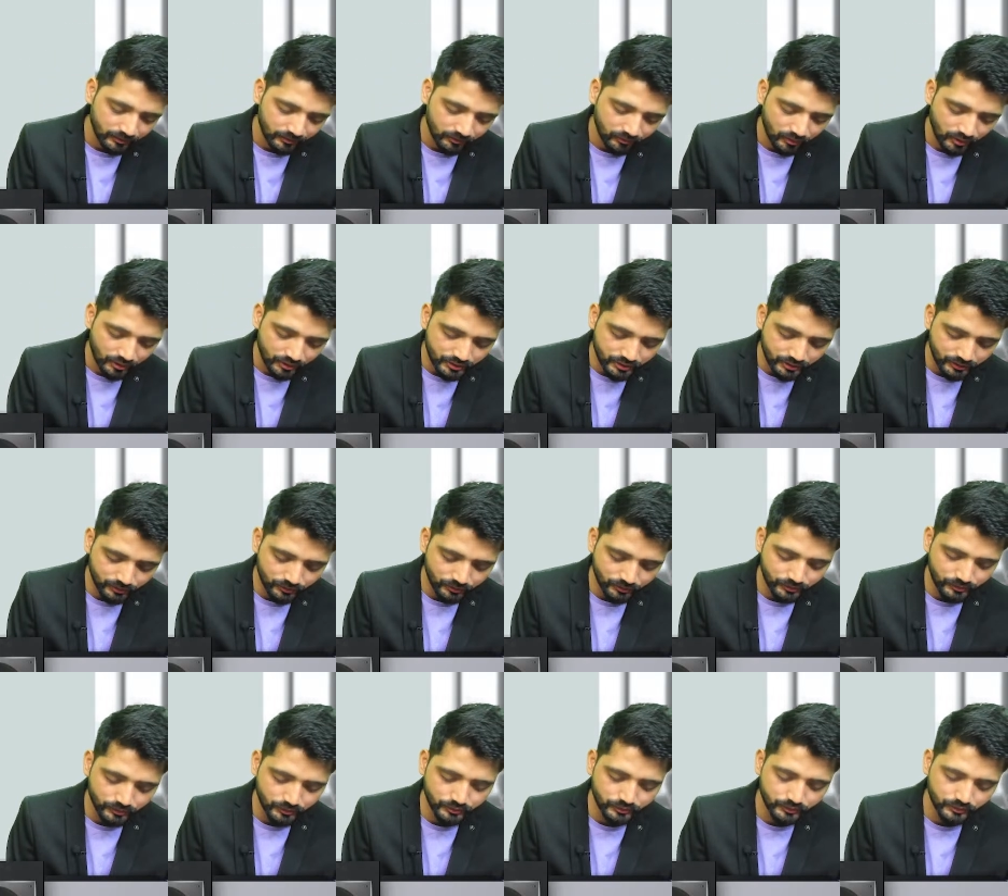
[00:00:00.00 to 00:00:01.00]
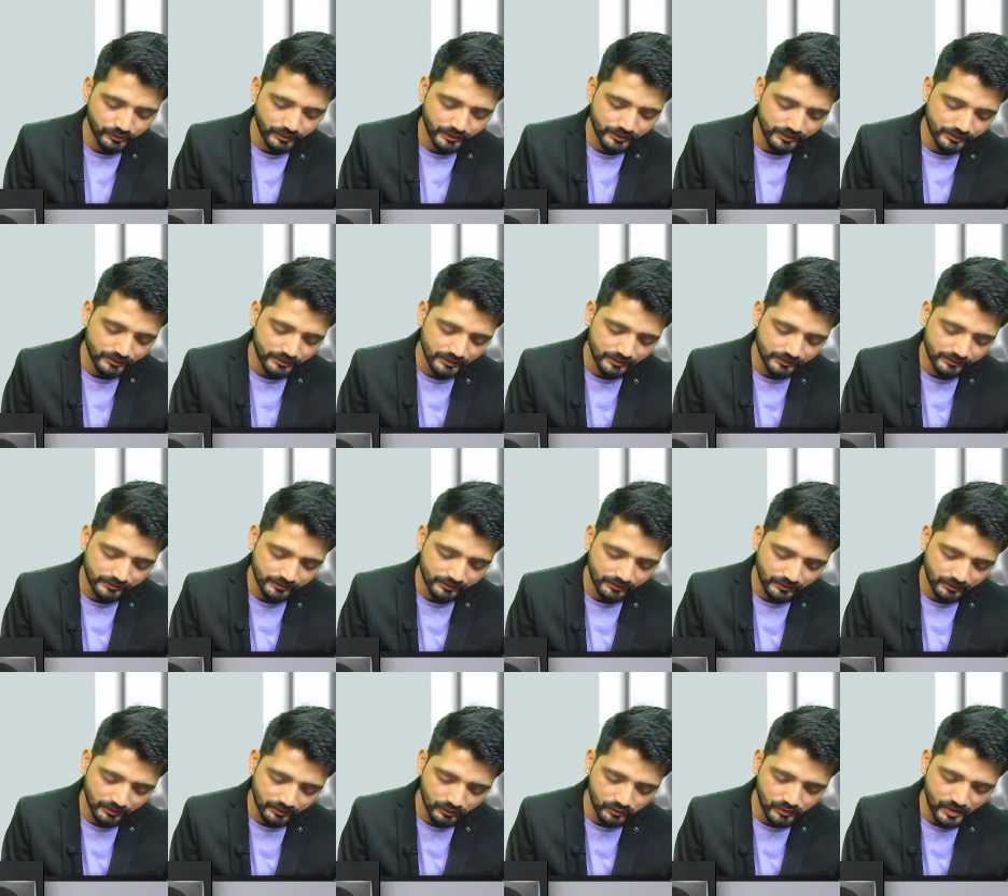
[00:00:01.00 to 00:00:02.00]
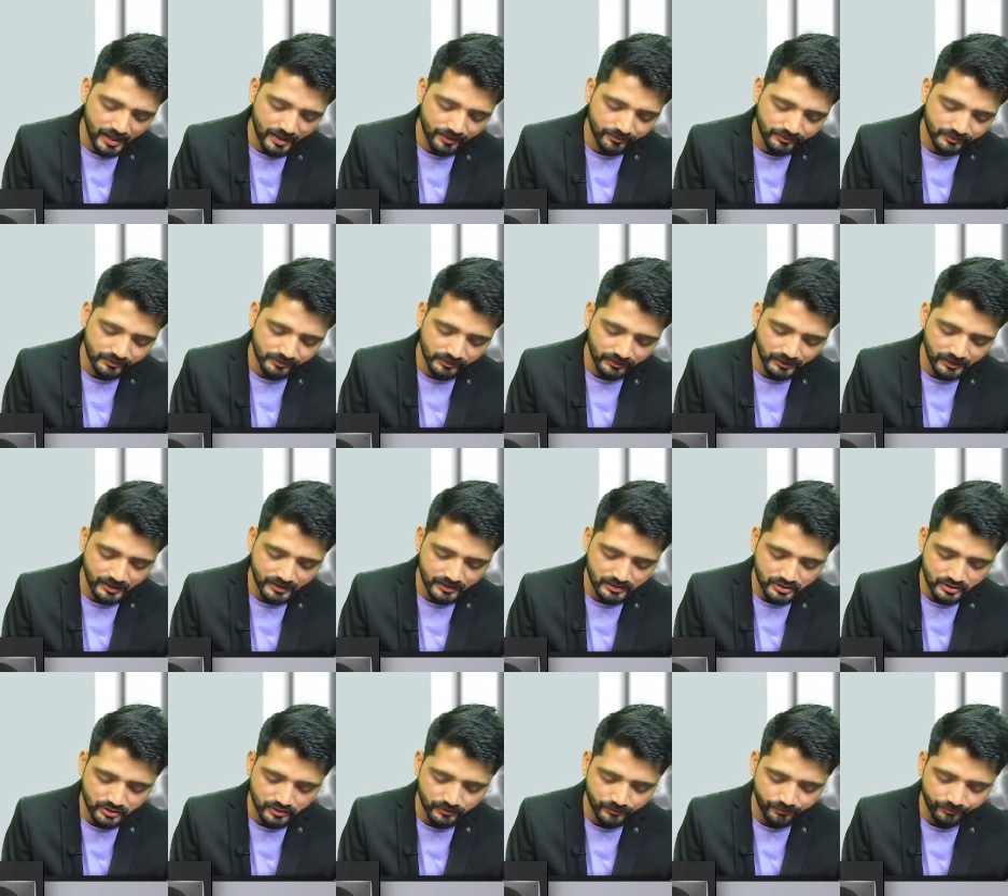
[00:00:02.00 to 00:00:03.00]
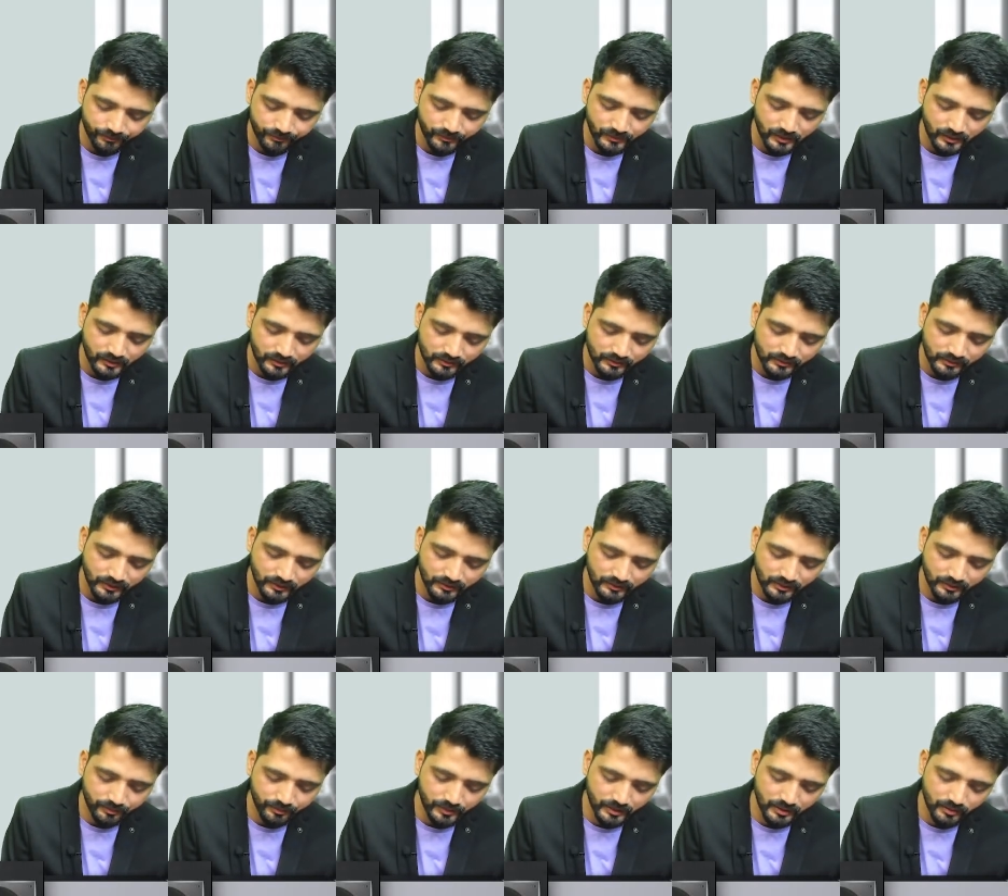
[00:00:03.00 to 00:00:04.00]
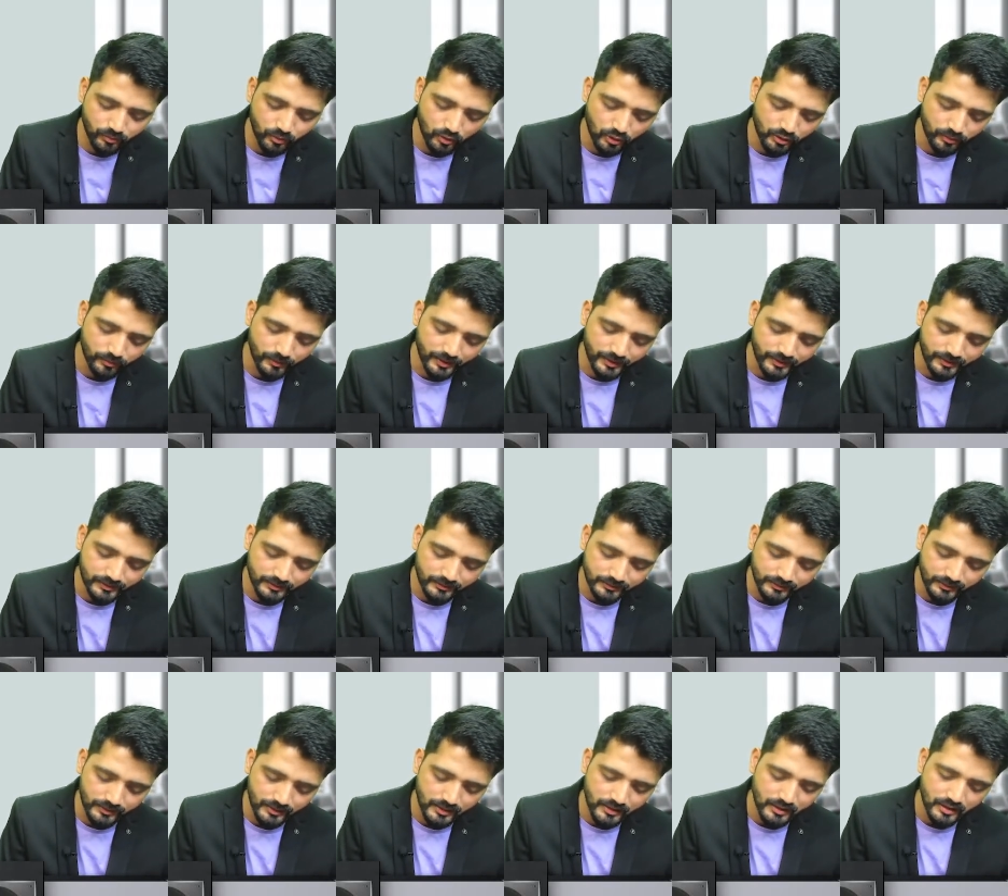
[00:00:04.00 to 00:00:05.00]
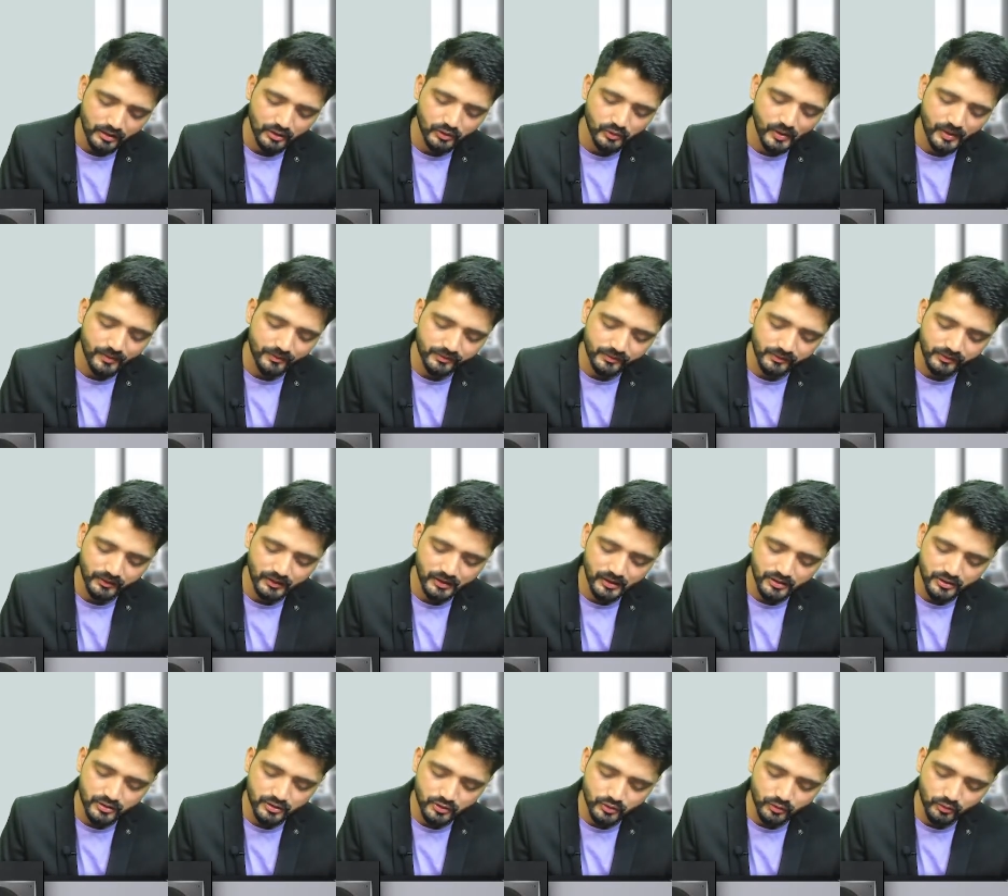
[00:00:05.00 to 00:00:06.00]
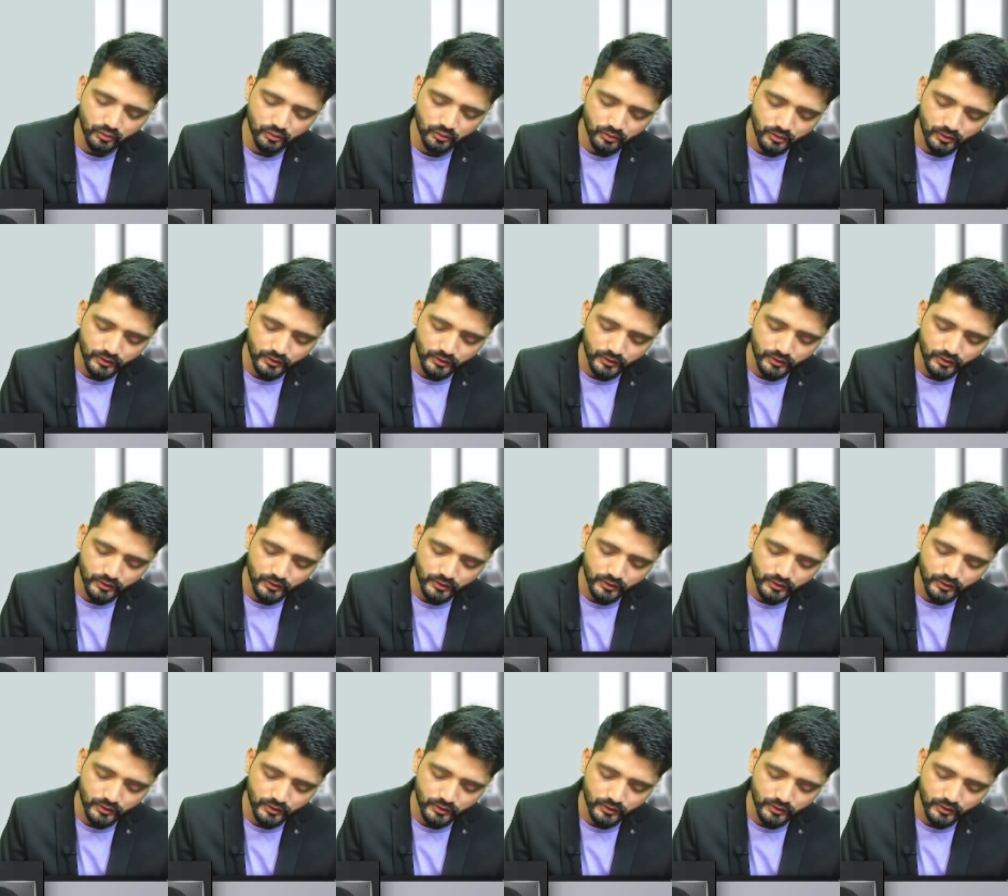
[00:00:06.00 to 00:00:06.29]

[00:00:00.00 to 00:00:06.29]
what you do in this. You have CH, C triple bond minus. You have CH2,